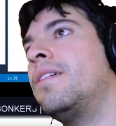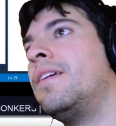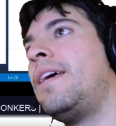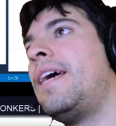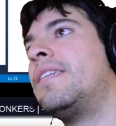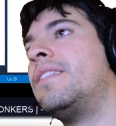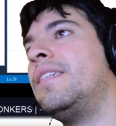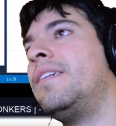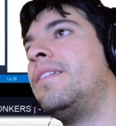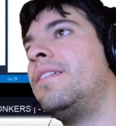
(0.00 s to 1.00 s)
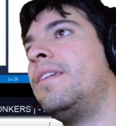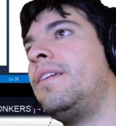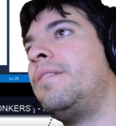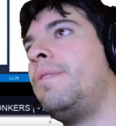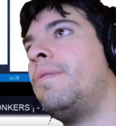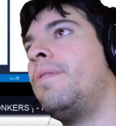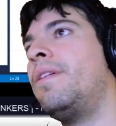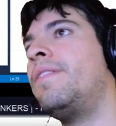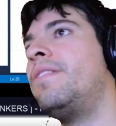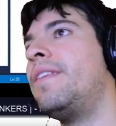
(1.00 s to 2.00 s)
Actually, we won't
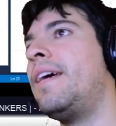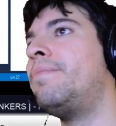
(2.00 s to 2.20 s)
even do that.